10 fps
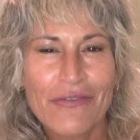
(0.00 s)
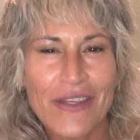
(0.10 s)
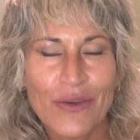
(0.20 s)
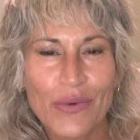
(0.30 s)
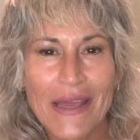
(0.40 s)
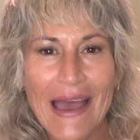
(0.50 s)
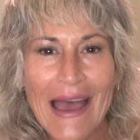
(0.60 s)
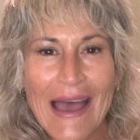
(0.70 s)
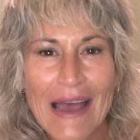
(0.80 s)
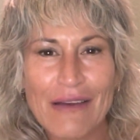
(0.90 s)
that we
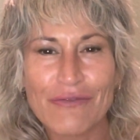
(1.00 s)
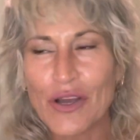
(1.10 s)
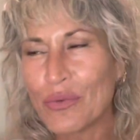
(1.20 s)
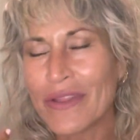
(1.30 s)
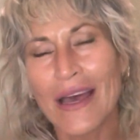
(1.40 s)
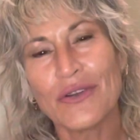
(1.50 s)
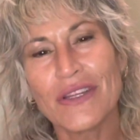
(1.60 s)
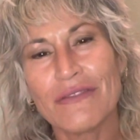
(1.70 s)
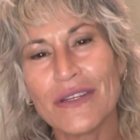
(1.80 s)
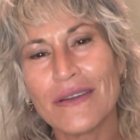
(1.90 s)
have without
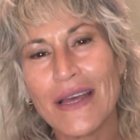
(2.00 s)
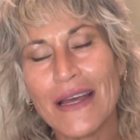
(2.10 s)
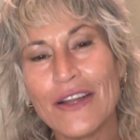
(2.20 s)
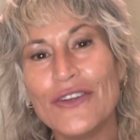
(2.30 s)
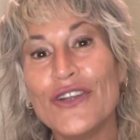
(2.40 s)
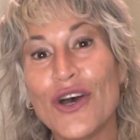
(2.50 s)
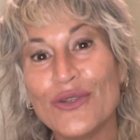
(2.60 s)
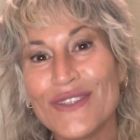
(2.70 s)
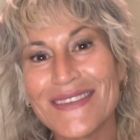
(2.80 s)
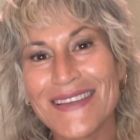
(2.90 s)
even
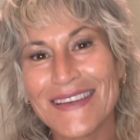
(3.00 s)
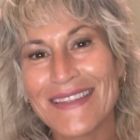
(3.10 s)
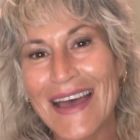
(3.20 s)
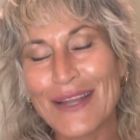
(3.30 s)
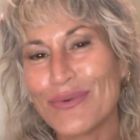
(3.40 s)
noticing that,